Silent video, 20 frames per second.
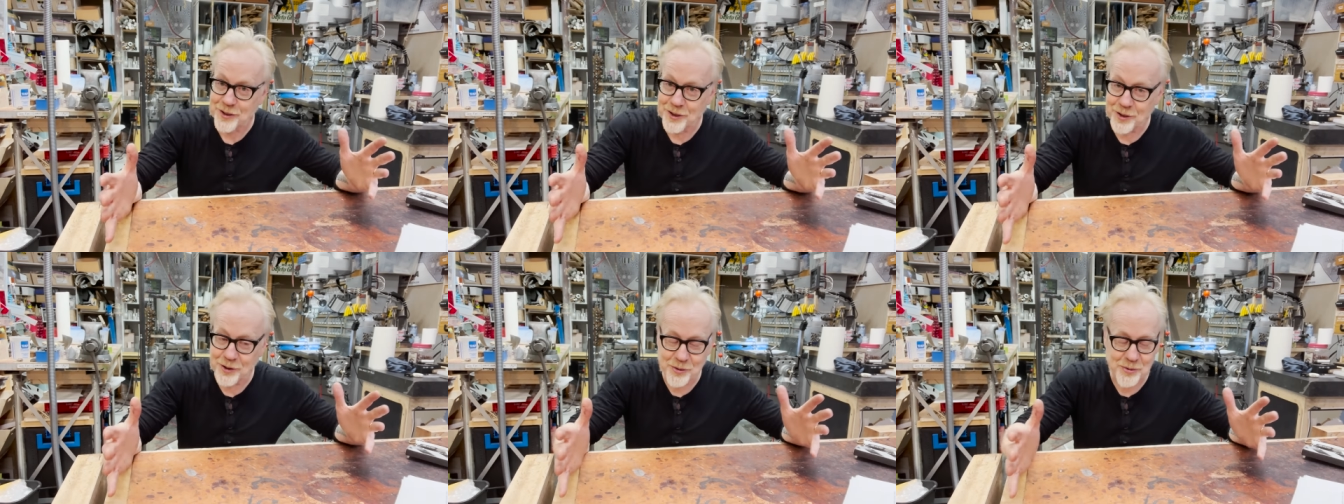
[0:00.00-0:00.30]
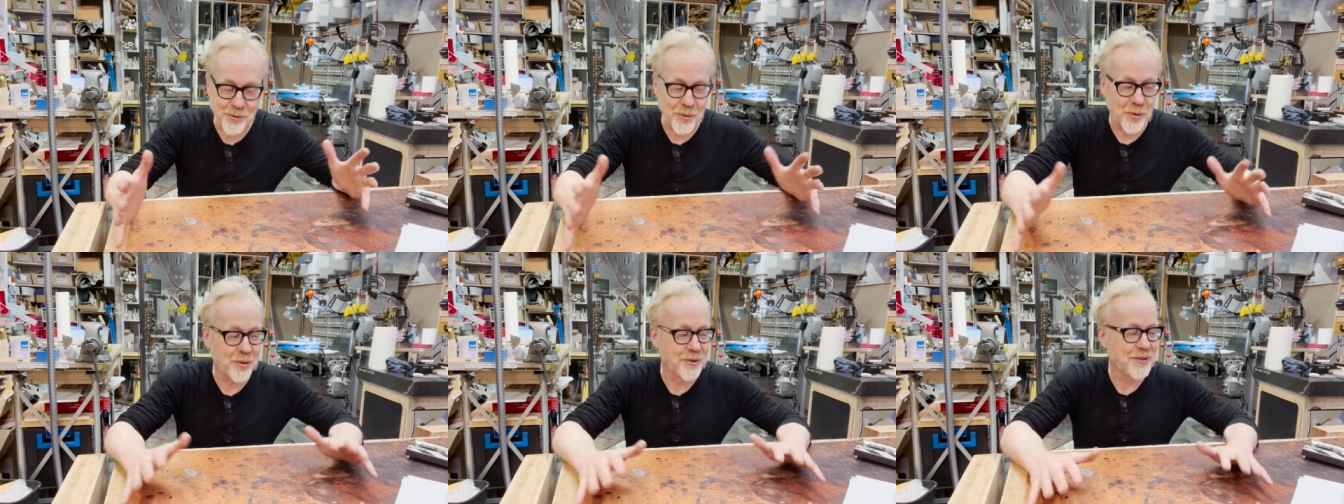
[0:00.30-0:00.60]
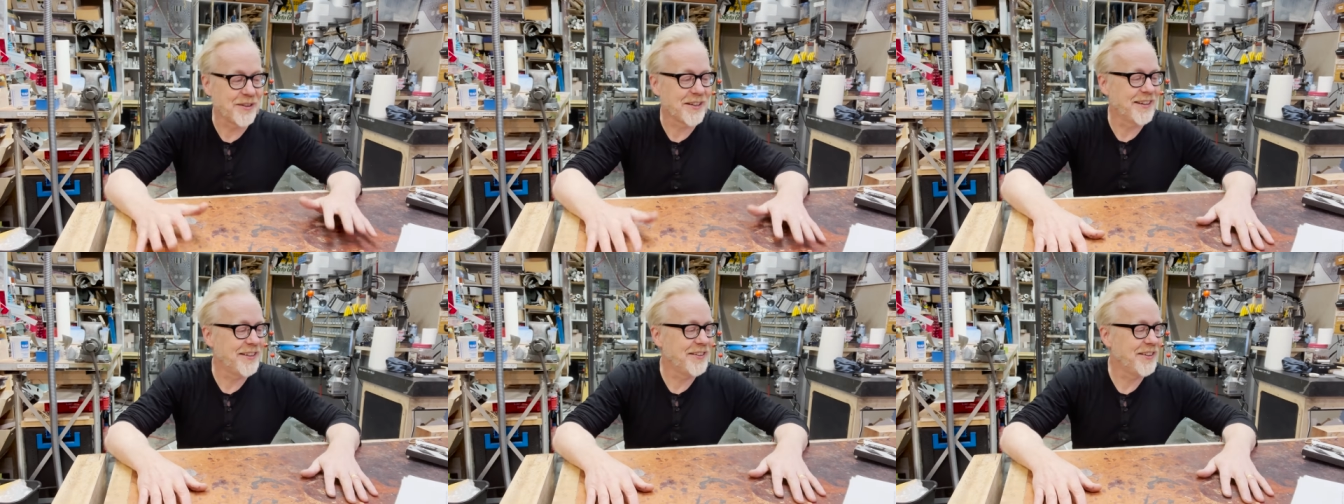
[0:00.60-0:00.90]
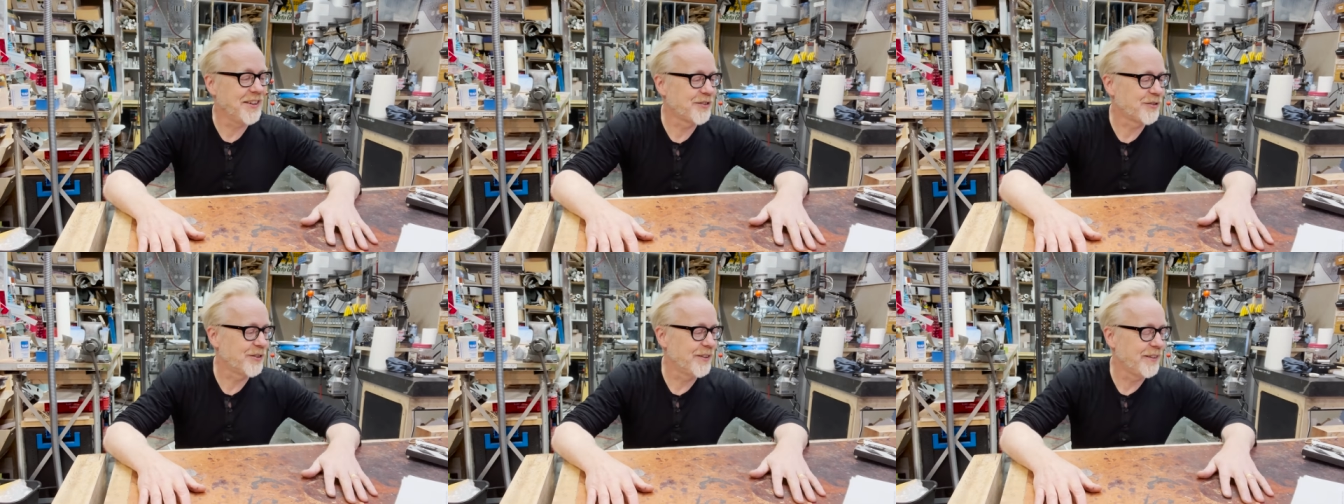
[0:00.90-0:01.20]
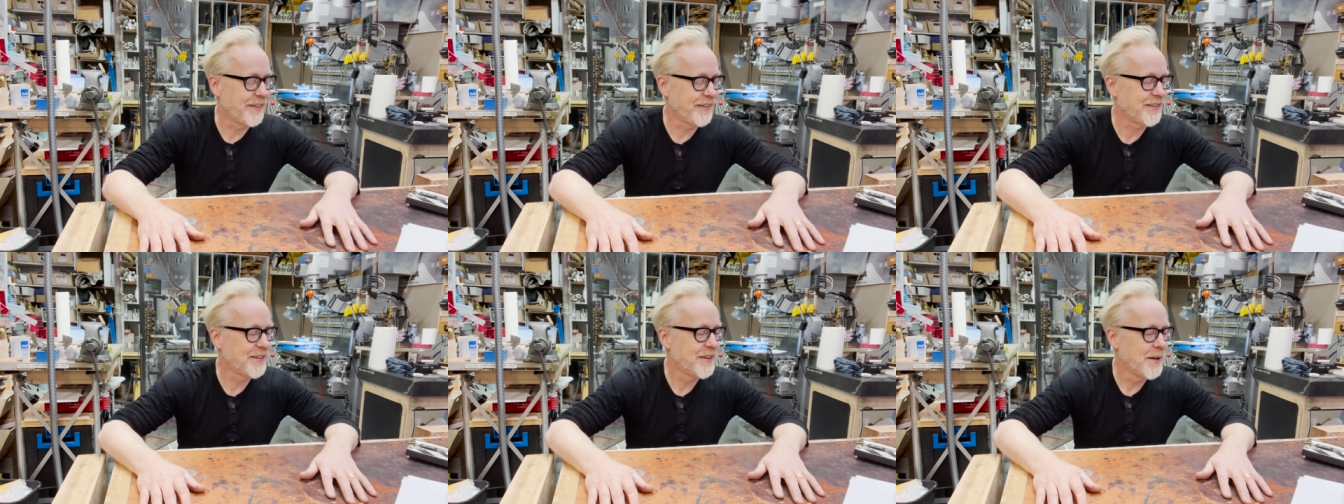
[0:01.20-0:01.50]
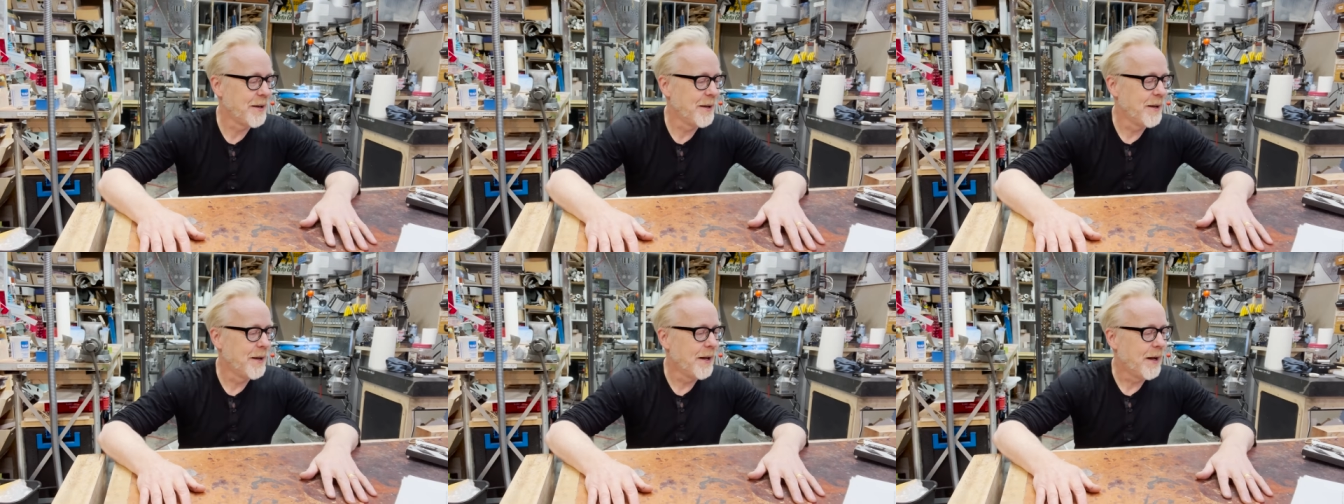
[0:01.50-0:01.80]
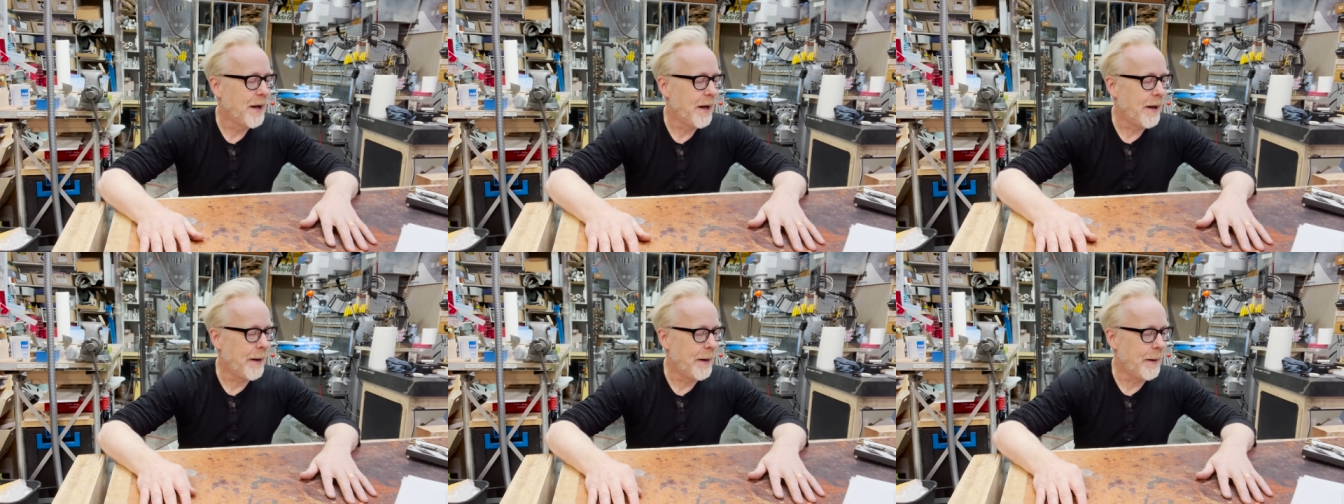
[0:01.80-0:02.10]
controlled conditions.
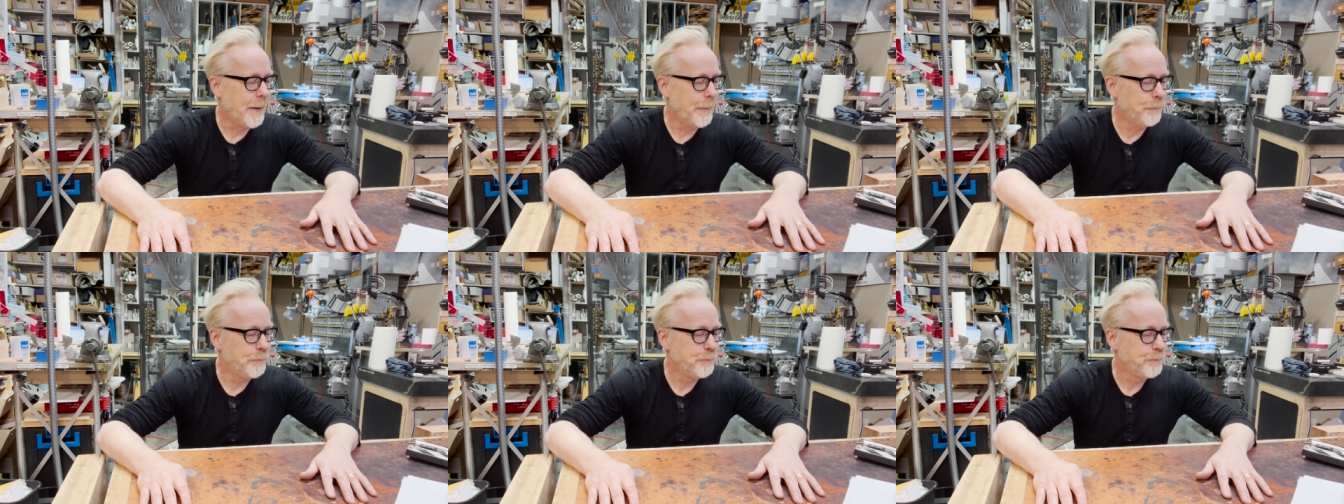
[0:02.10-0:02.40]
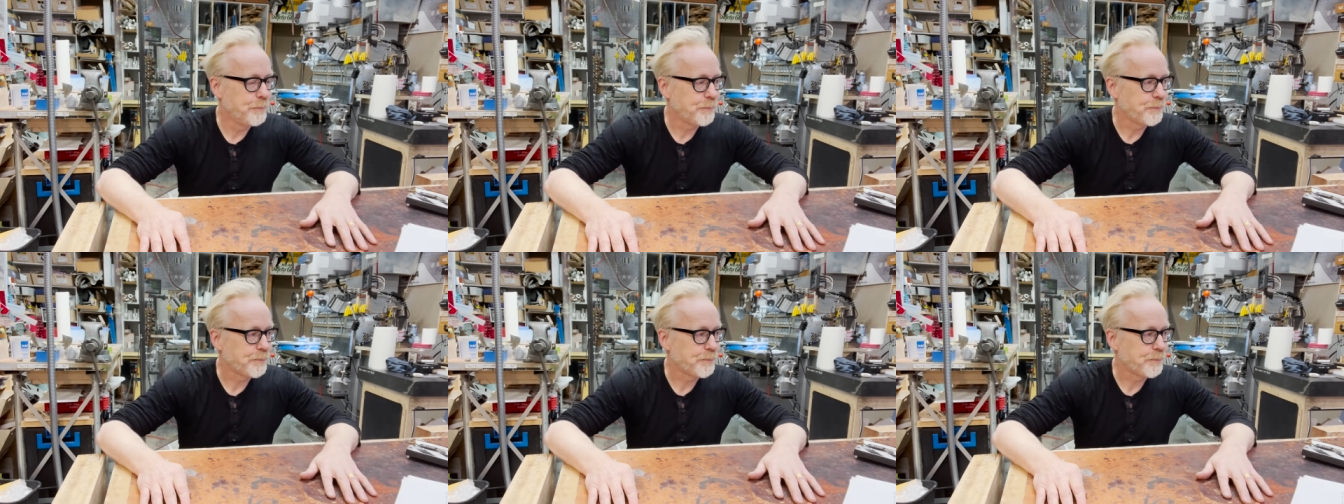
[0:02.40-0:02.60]
Um,